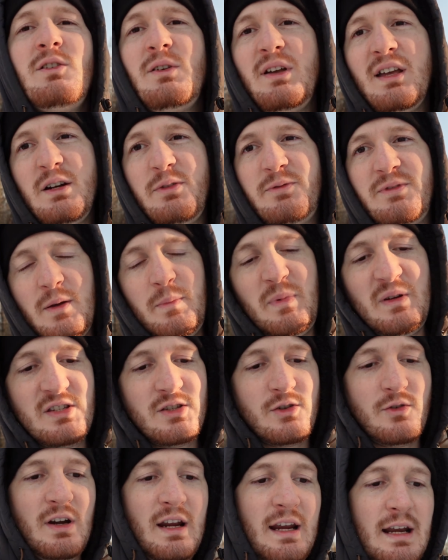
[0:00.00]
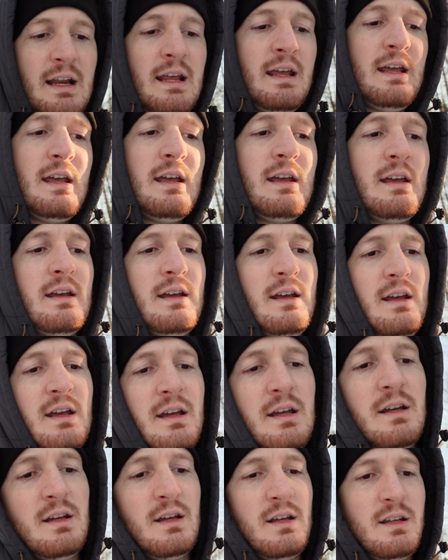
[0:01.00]
don't get a flippy screen.
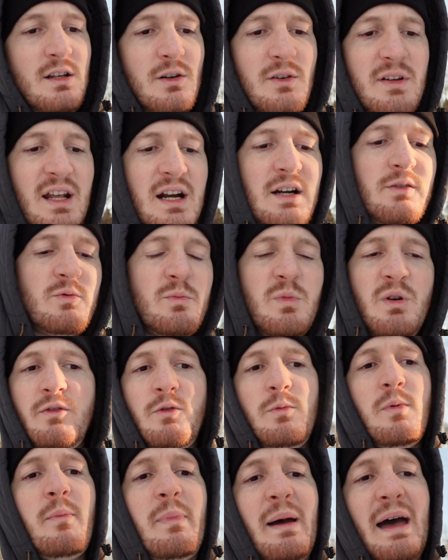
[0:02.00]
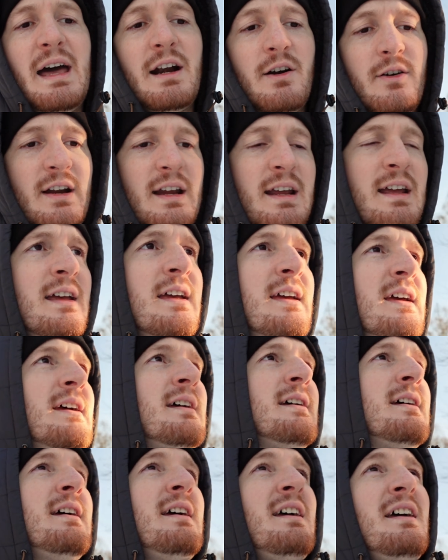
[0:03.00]
You don't get a removable battery.
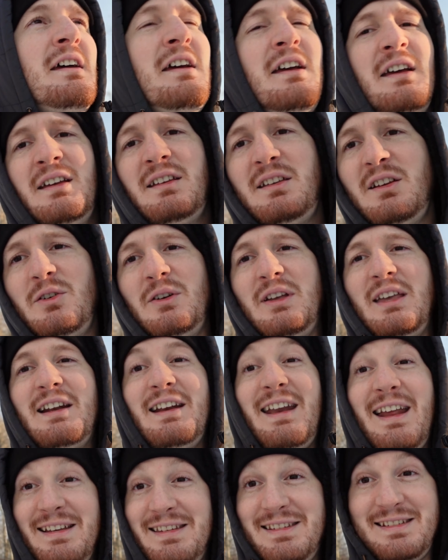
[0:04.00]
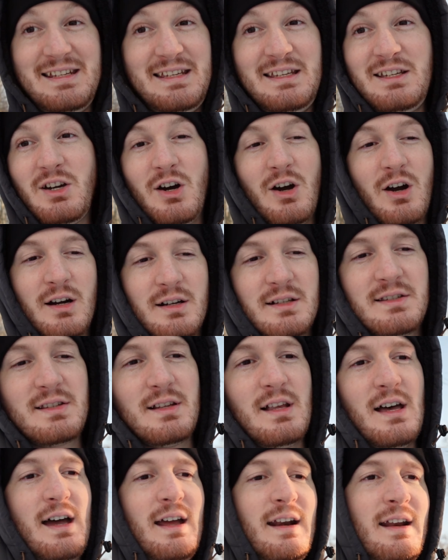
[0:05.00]
You don't get an SD card
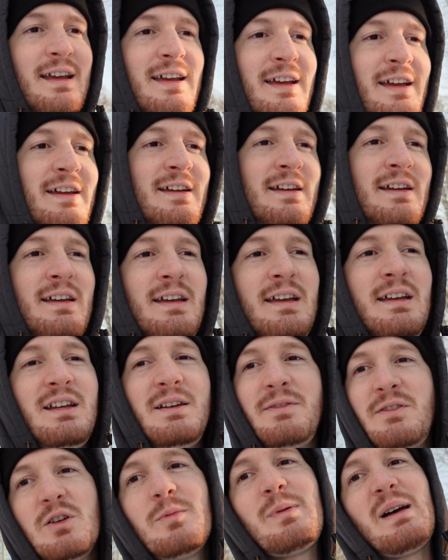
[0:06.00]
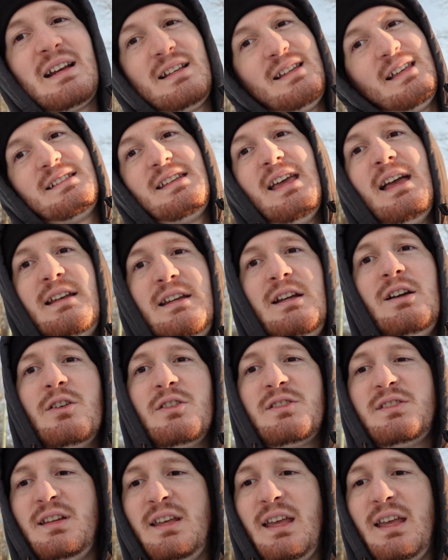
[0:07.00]
slot. You have to go back like 10 years to